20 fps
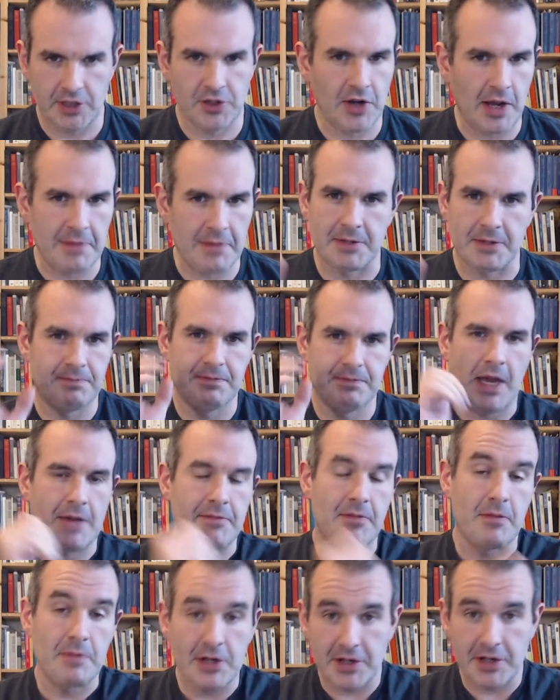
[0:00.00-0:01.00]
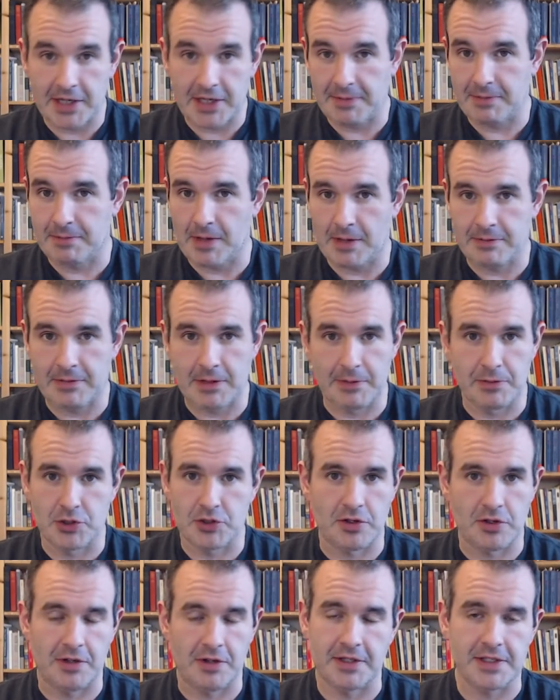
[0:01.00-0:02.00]
I'm American. I'm gonna
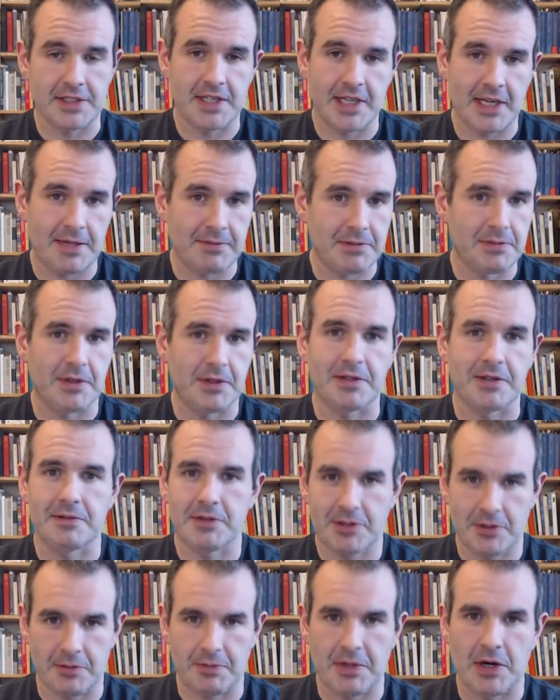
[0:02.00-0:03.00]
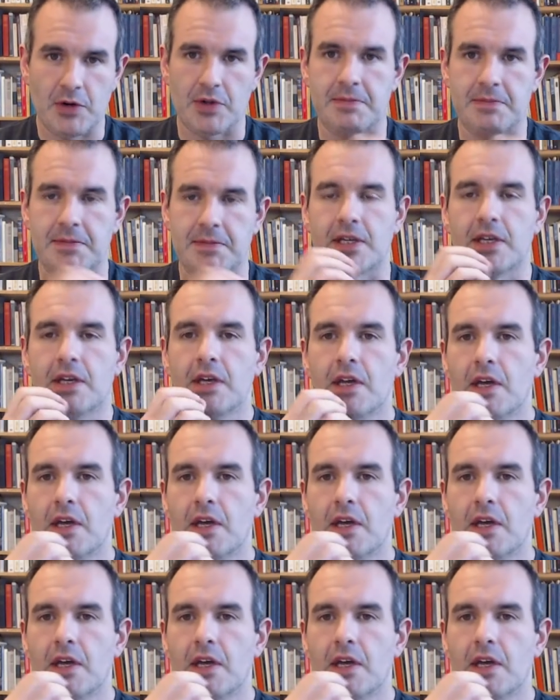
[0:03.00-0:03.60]
butcher all these names, but you know, bear with me.